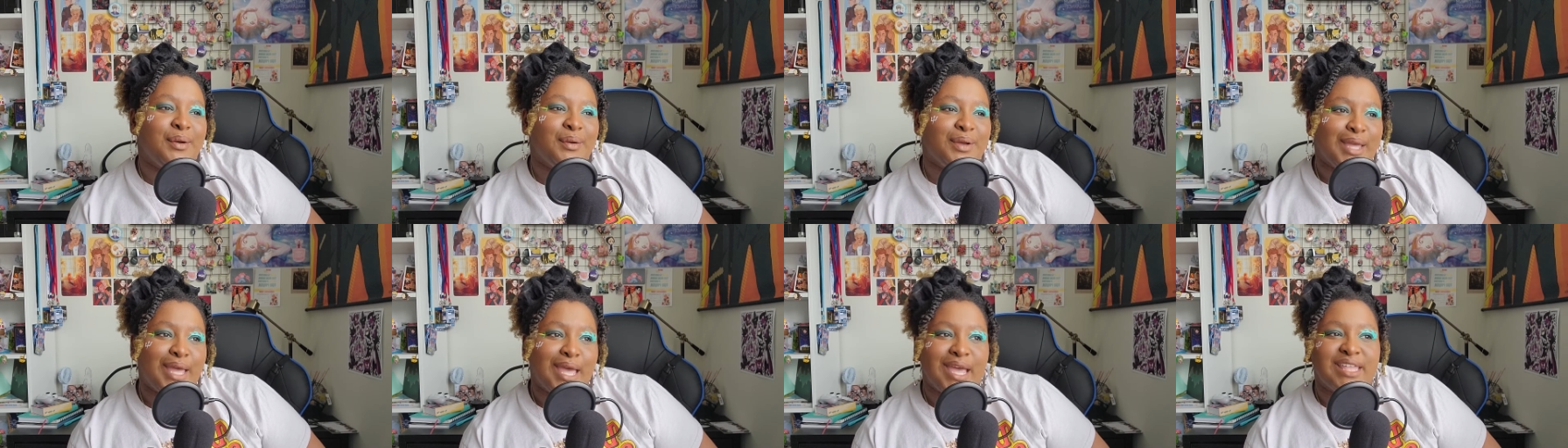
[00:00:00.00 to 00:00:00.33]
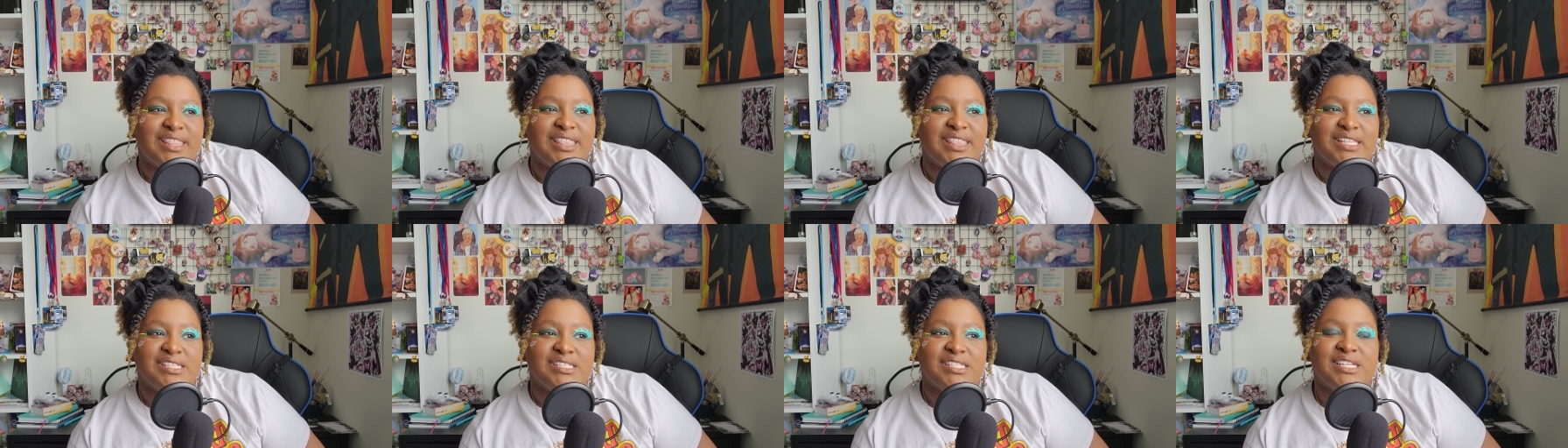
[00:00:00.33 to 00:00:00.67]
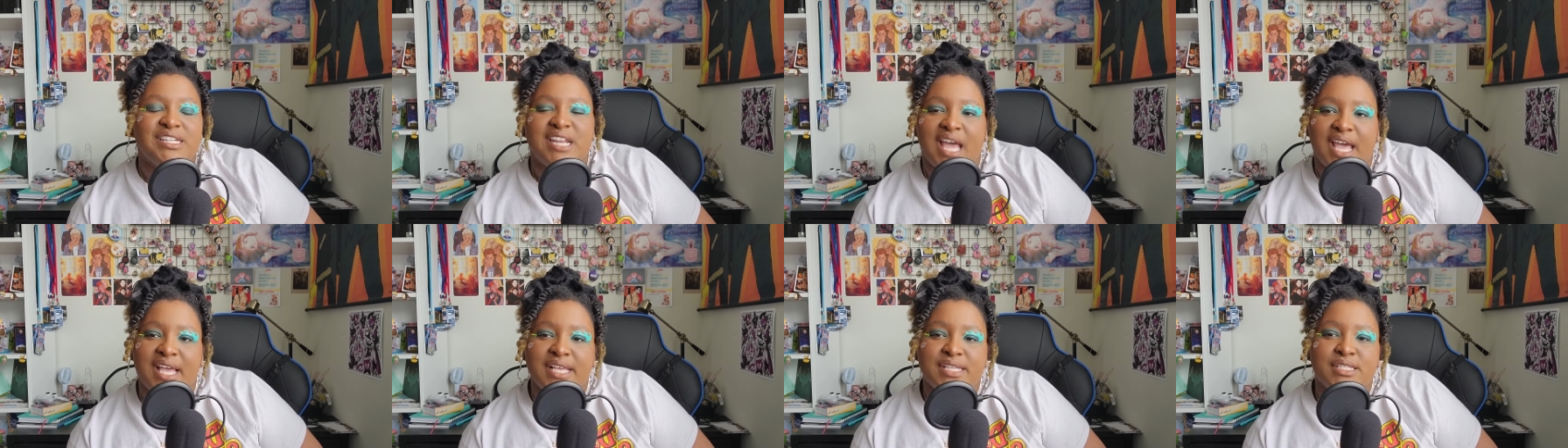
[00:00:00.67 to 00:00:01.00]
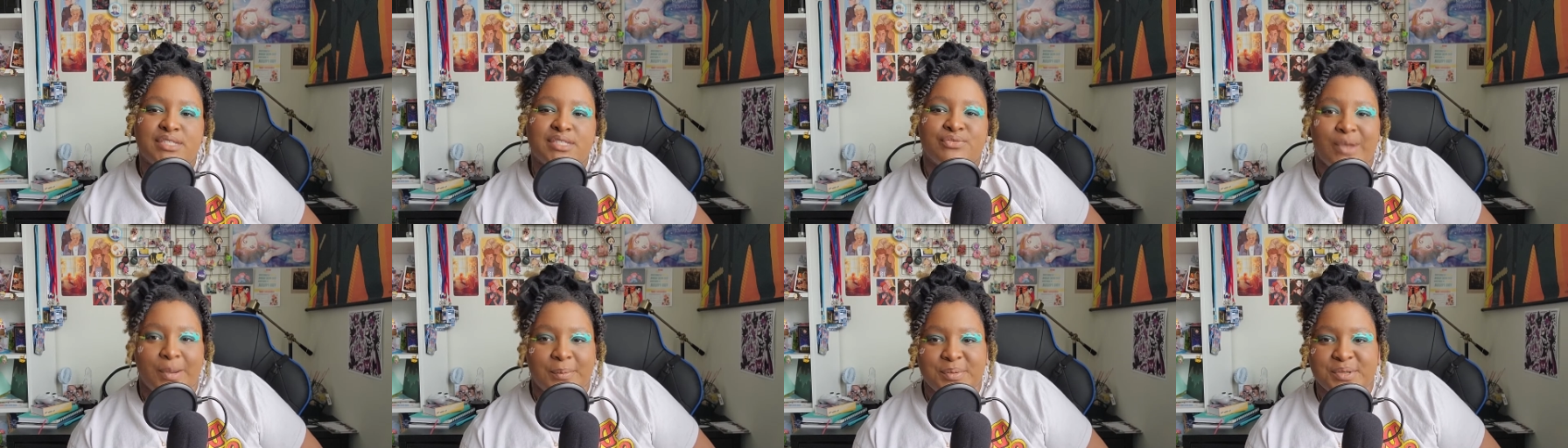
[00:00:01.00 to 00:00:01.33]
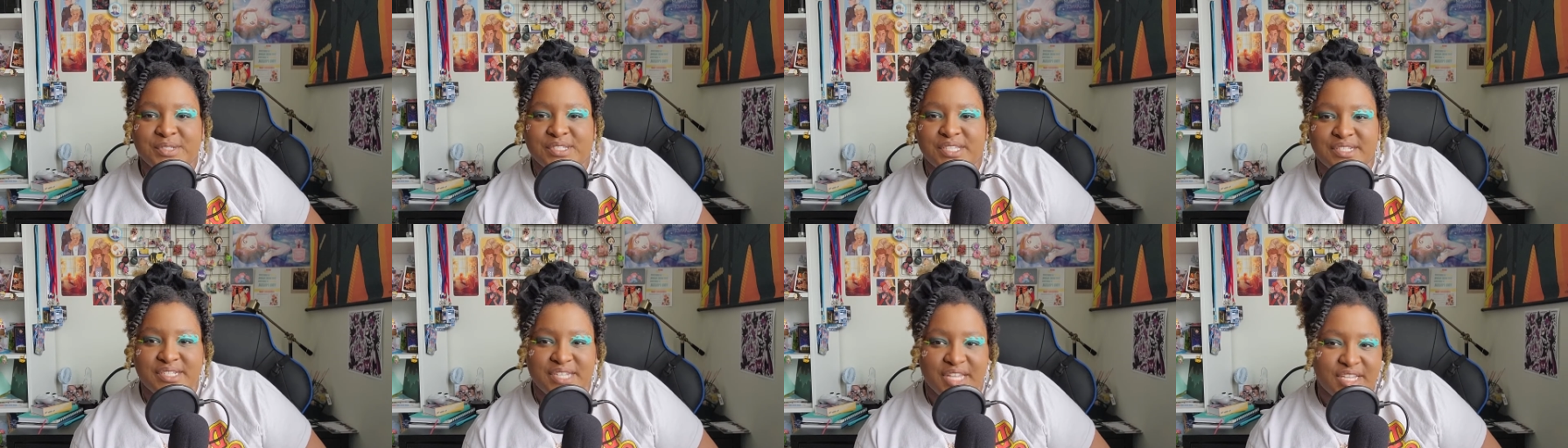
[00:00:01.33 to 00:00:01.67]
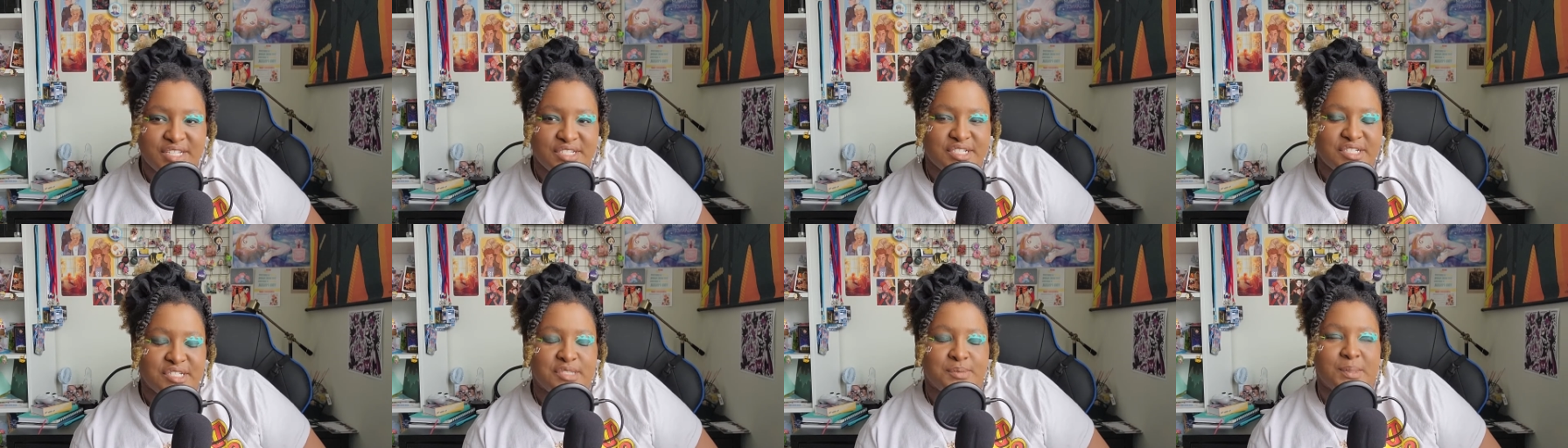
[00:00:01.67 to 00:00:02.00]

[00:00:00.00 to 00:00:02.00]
okay, that's a nice representation,